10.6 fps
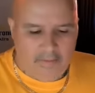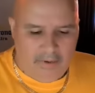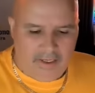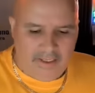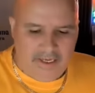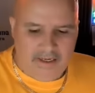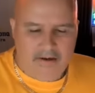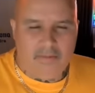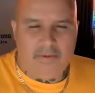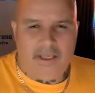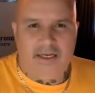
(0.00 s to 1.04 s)
But he ended
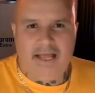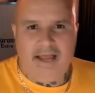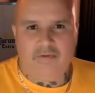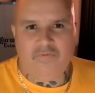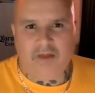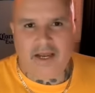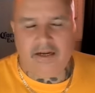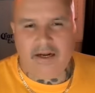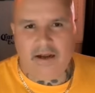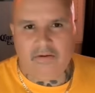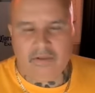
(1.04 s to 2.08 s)
up getting life
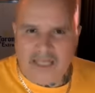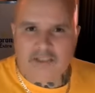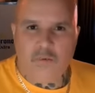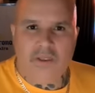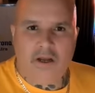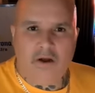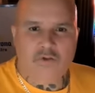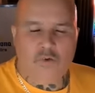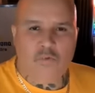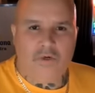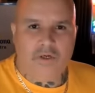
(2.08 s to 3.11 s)
flighted out. That's when they
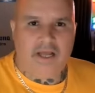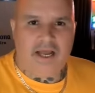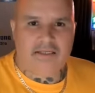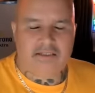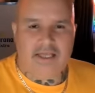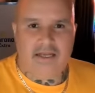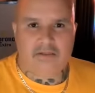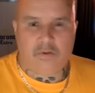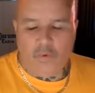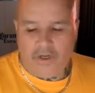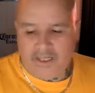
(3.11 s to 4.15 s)
also realized that
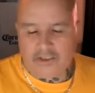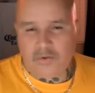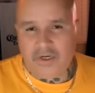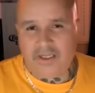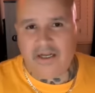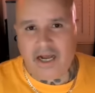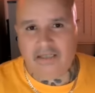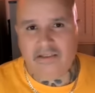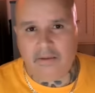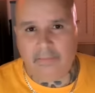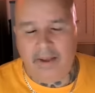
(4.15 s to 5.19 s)
the one that Tricky caught
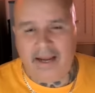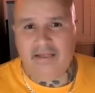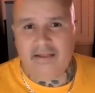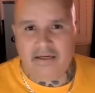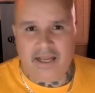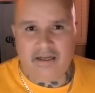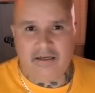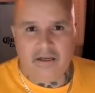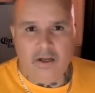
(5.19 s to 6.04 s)
to the back of the neck